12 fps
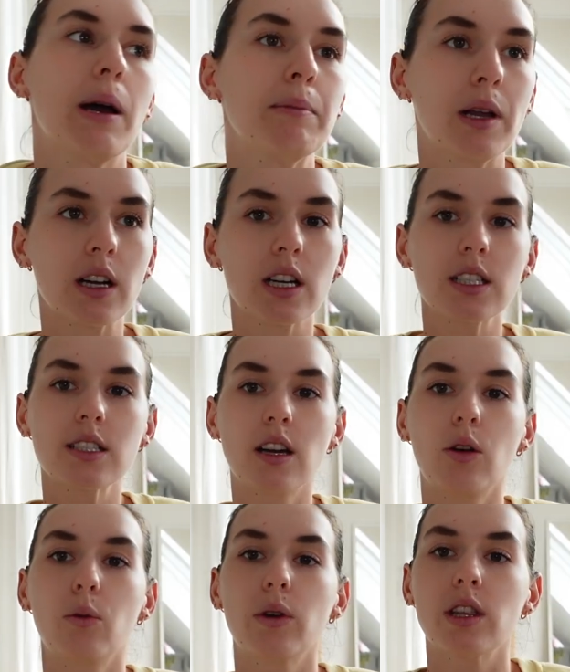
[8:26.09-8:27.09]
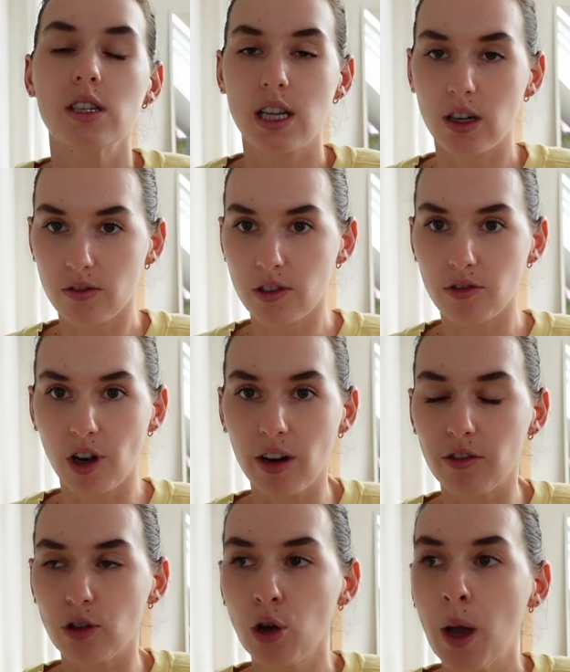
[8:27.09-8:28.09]
I'm not gonna start with the date of
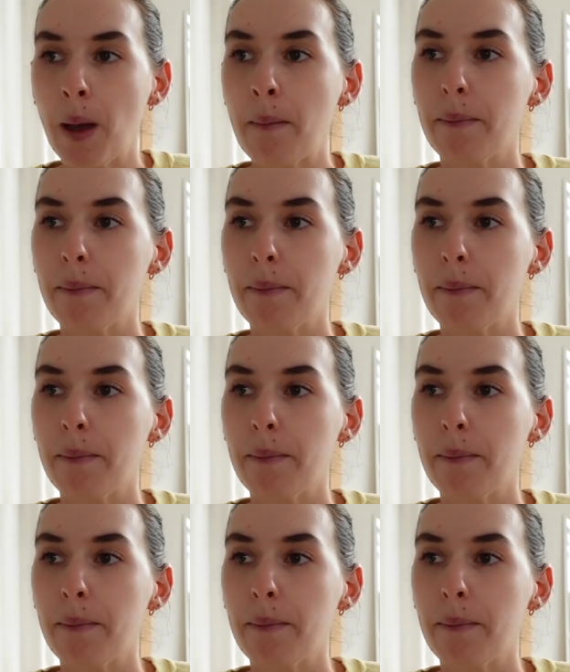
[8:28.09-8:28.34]
arrival,